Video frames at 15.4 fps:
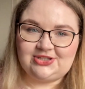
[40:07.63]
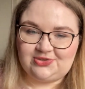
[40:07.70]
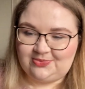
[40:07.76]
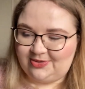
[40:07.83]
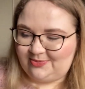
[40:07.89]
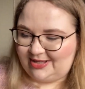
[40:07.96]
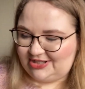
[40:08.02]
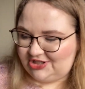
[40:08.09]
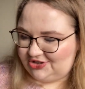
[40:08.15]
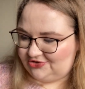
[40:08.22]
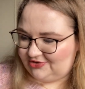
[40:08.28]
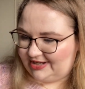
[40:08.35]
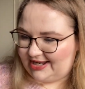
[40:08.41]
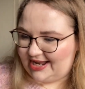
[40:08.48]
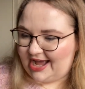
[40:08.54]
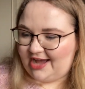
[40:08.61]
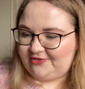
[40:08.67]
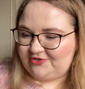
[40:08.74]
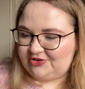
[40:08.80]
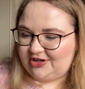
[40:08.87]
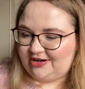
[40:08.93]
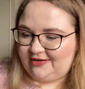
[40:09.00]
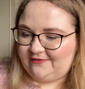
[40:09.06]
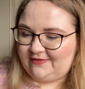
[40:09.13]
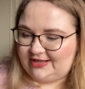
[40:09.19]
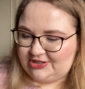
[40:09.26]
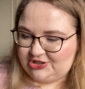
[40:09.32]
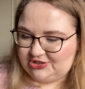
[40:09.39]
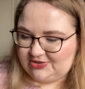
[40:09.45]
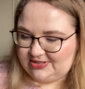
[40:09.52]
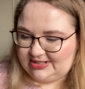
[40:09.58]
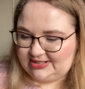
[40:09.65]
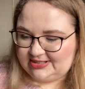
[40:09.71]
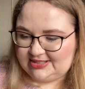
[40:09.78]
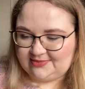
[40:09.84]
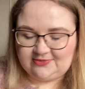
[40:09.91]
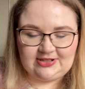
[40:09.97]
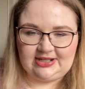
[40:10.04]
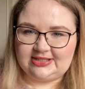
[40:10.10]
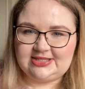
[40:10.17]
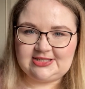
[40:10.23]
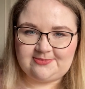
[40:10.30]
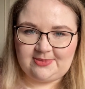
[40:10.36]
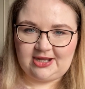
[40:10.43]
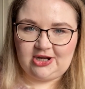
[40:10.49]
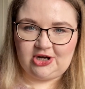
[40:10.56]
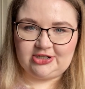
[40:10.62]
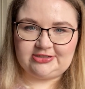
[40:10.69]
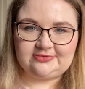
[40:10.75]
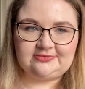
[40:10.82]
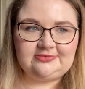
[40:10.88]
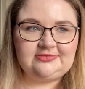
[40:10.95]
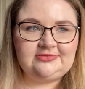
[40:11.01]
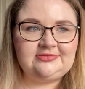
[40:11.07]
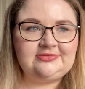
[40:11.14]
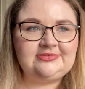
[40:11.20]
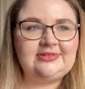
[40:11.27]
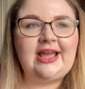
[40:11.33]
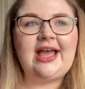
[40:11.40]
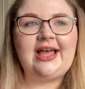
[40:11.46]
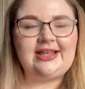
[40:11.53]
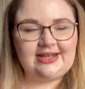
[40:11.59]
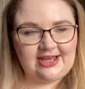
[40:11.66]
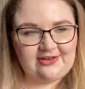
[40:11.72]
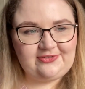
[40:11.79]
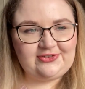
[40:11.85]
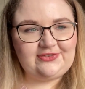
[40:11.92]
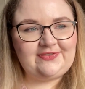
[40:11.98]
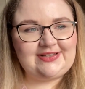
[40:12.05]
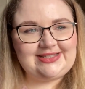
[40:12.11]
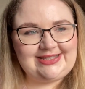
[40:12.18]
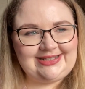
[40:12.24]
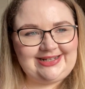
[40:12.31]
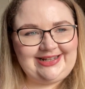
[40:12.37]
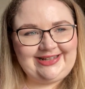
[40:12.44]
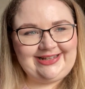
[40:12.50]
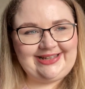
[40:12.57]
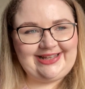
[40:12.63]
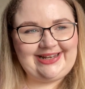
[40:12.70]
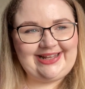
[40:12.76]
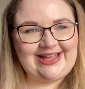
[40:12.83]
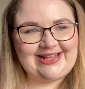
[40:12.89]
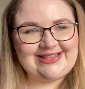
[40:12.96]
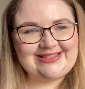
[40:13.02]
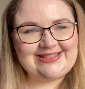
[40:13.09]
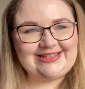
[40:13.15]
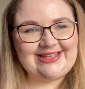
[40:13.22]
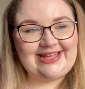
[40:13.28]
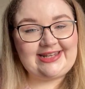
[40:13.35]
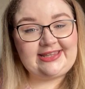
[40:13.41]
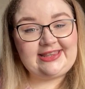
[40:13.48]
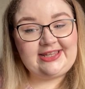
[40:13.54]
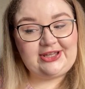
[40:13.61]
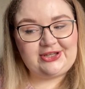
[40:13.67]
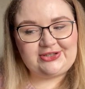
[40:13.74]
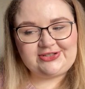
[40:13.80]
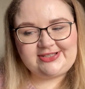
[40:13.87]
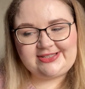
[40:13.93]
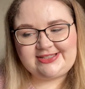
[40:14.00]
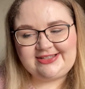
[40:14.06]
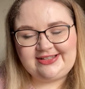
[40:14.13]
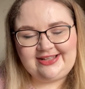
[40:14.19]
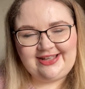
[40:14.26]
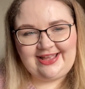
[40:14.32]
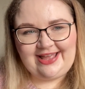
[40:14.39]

So we went to Trait after our adventures in someone else's back garden and after visiting Giddy Aunts and getting the goods,